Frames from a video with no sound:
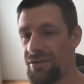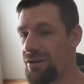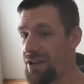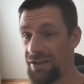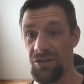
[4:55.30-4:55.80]

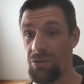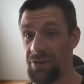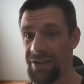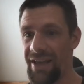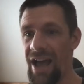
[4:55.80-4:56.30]
it is
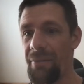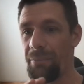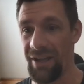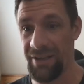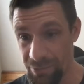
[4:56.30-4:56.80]
completely
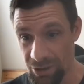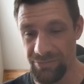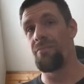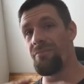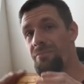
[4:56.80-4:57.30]
unbeatable.
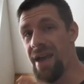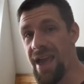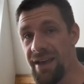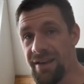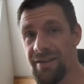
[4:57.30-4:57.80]

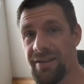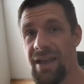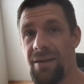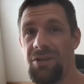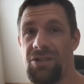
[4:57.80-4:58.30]
Make
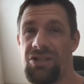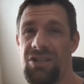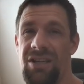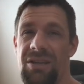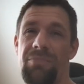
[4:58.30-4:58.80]
can be
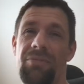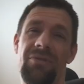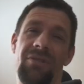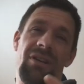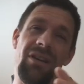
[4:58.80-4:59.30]
cheap
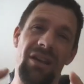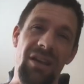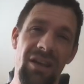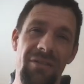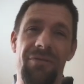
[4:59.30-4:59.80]

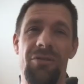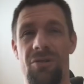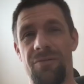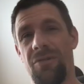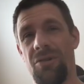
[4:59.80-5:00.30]
if
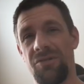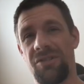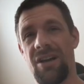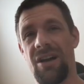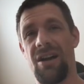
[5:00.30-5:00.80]
your
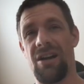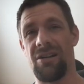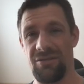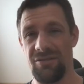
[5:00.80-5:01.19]
flows are